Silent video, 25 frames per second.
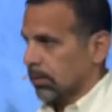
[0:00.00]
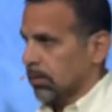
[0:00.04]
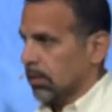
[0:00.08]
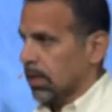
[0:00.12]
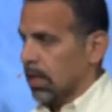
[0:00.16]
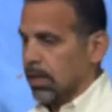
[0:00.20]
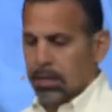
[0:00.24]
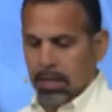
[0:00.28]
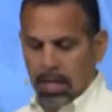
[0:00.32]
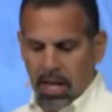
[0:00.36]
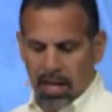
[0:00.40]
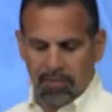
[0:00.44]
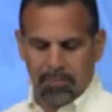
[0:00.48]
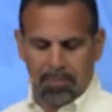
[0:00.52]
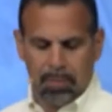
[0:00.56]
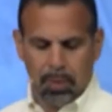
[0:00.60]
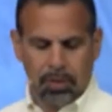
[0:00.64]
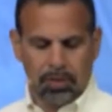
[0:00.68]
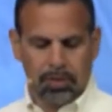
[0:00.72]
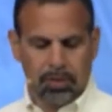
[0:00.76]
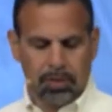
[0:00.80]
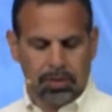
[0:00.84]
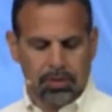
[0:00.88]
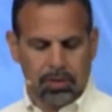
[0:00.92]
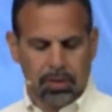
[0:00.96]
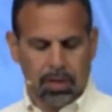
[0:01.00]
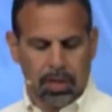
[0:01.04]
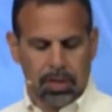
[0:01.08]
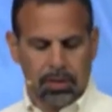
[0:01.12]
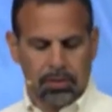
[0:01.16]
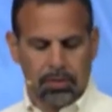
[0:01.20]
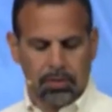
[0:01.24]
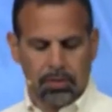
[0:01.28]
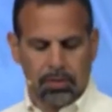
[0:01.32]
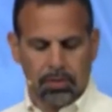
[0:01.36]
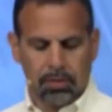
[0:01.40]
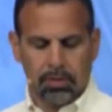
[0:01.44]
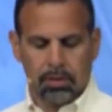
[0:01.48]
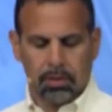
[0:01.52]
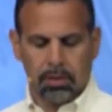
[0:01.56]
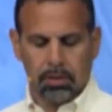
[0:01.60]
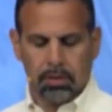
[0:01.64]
and gave birth to sons.